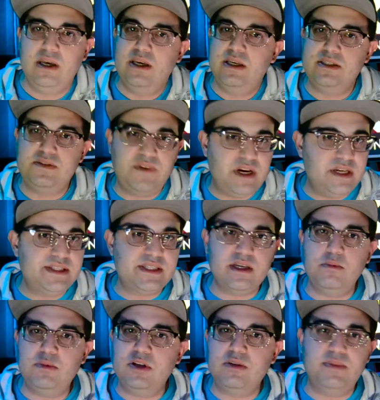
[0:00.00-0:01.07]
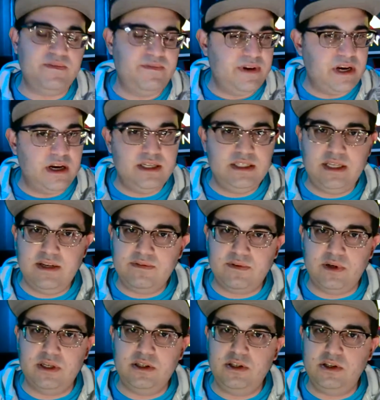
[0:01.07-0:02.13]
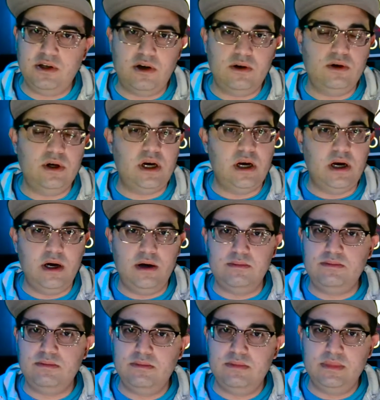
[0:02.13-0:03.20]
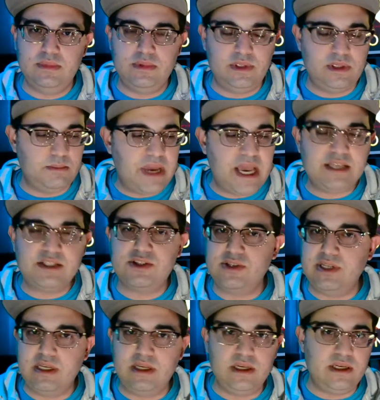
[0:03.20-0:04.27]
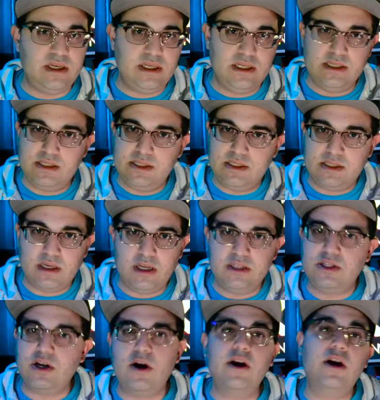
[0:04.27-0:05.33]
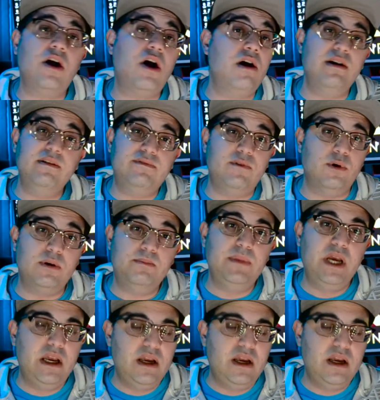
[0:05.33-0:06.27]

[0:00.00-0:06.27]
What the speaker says: is very similar but very different. The mastering is a dark art form